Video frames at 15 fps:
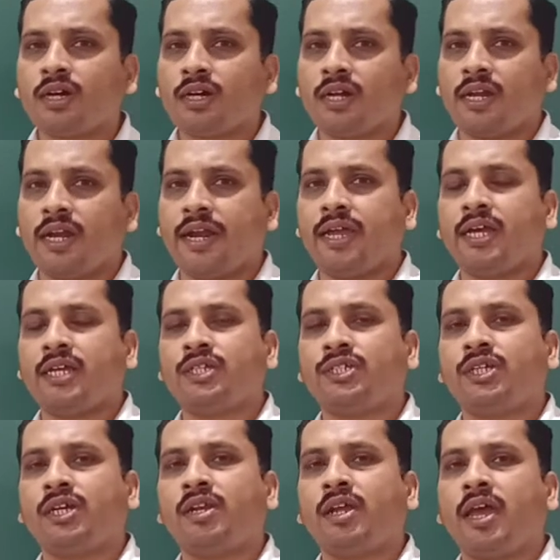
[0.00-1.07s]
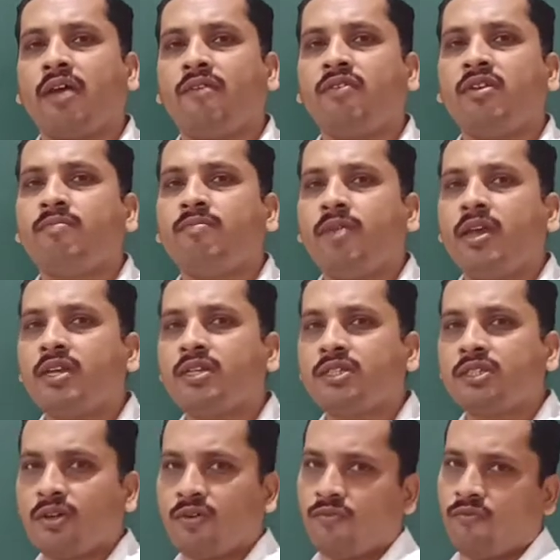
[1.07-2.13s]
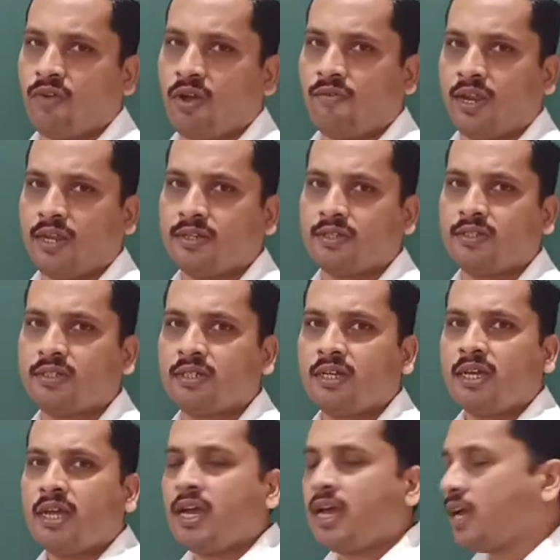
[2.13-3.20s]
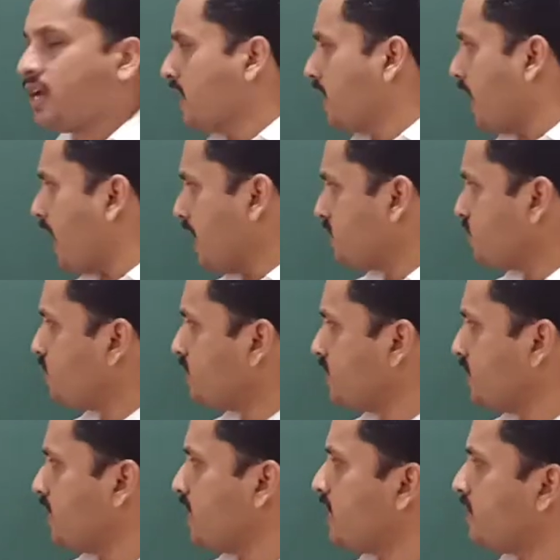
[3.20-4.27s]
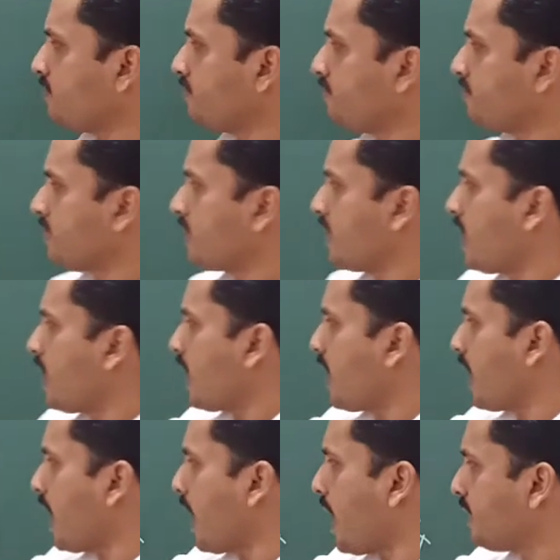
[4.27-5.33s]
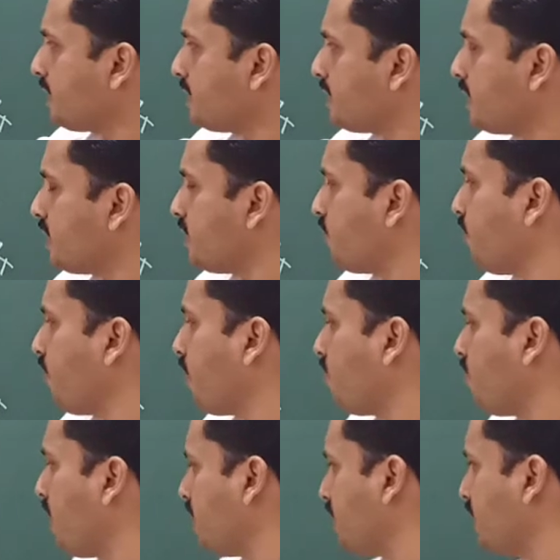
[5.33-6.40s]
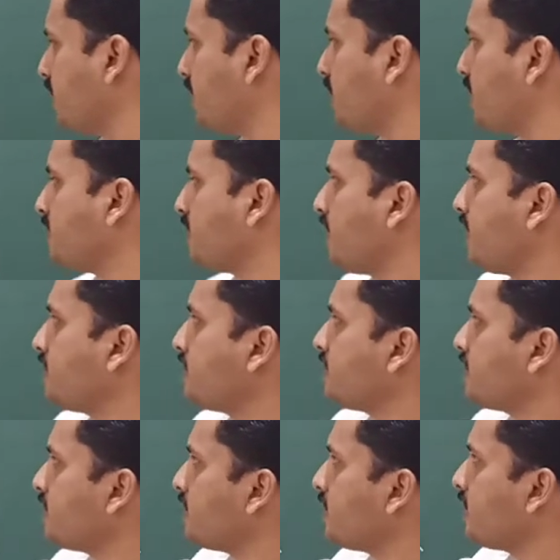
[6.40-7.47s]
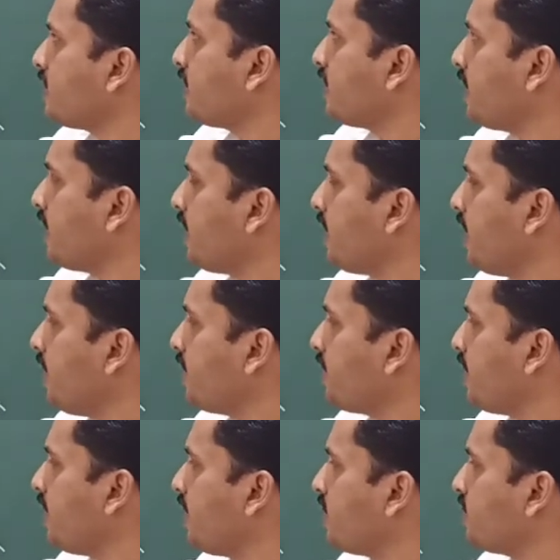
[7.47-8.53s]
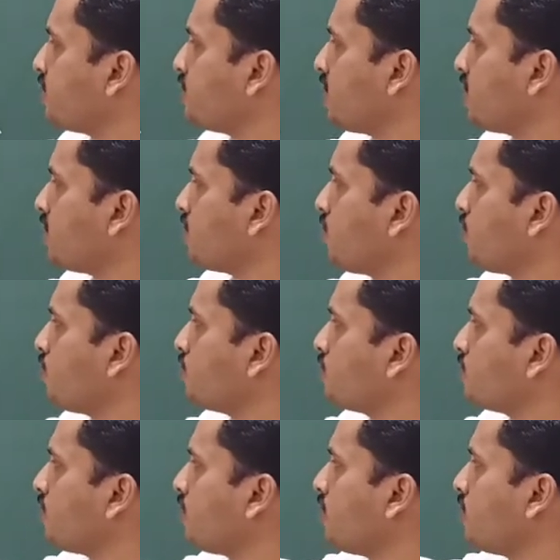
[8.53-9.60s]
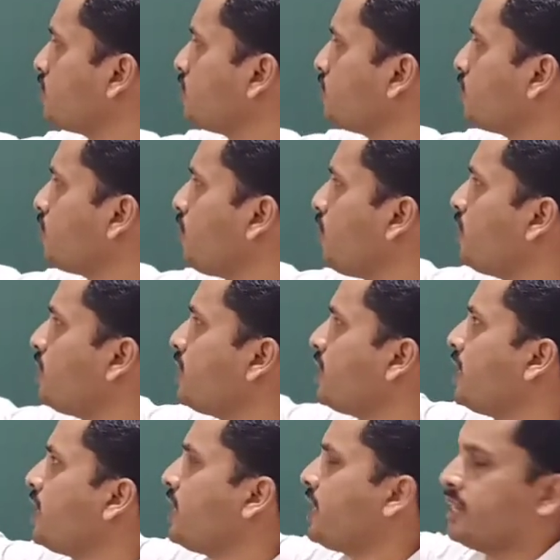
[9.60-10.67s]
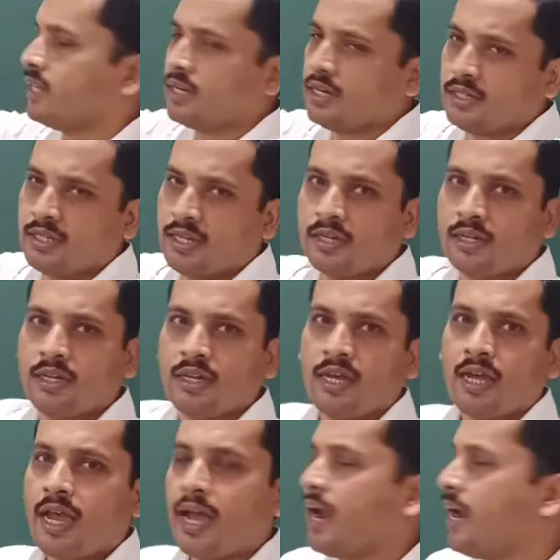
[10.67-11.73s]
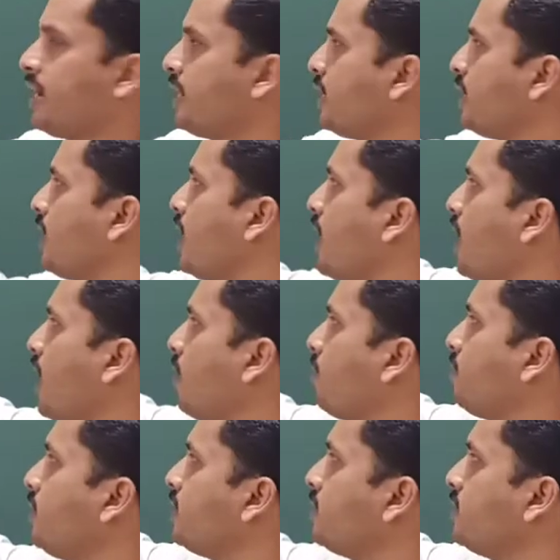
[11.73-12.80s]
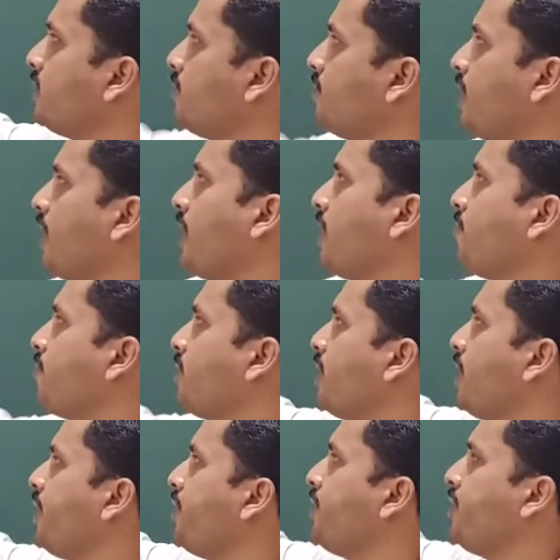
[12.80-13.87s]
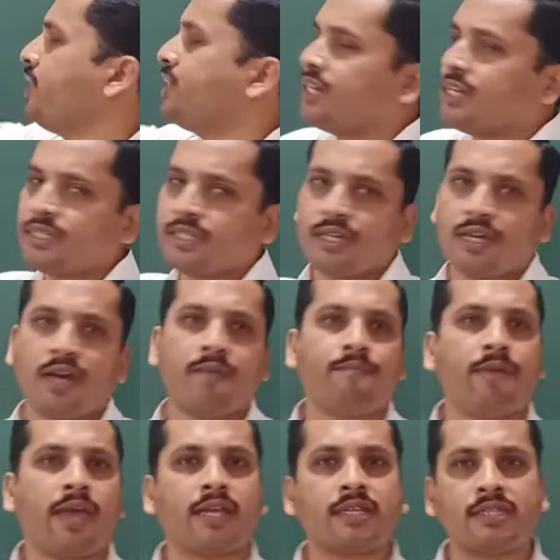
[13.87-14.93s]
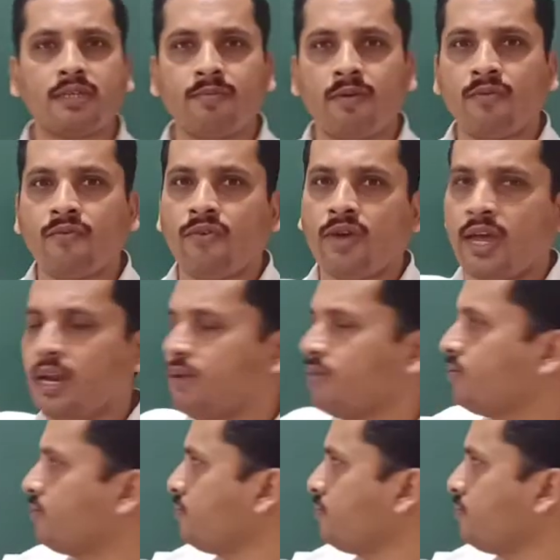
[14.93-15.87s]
radiation having mixed wavelengths. As we see, as the wavelength increases, the heat radiation goes also on increasing, and after some time it reaches a maximum value